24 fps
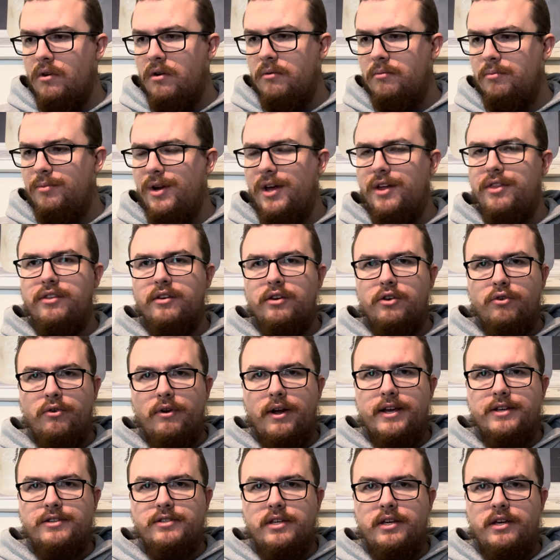Nothing
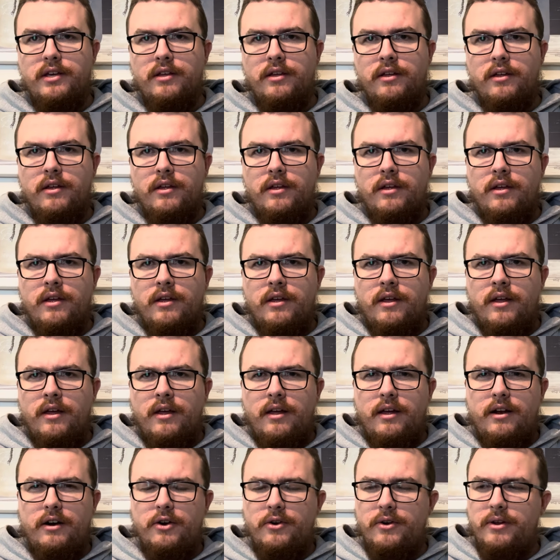crazy.
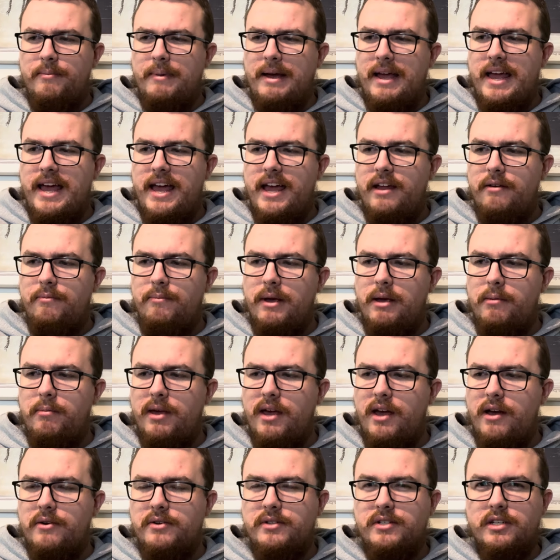I don't know, in my head, maybe
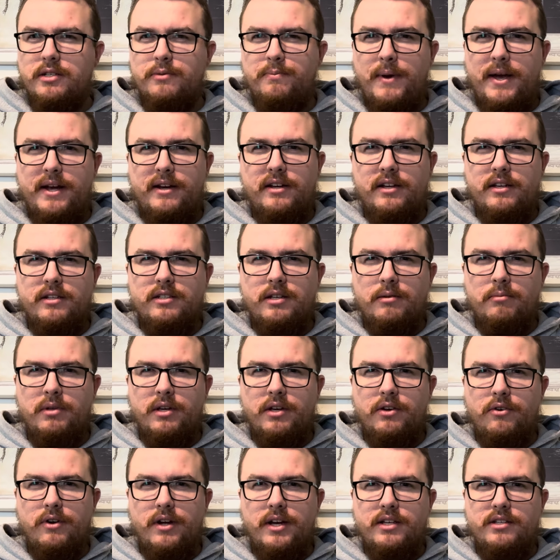I was expecting something
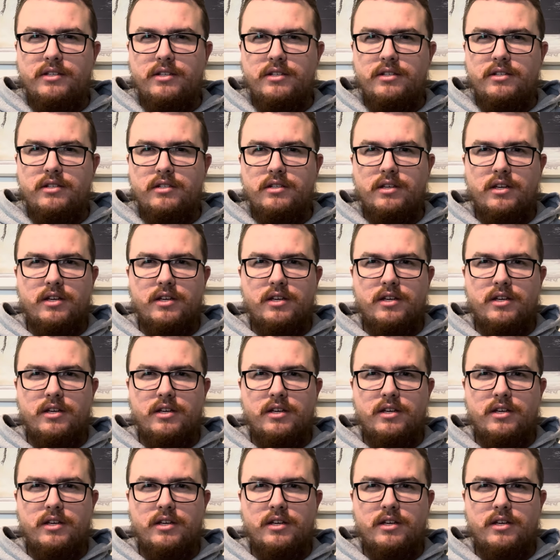crazy just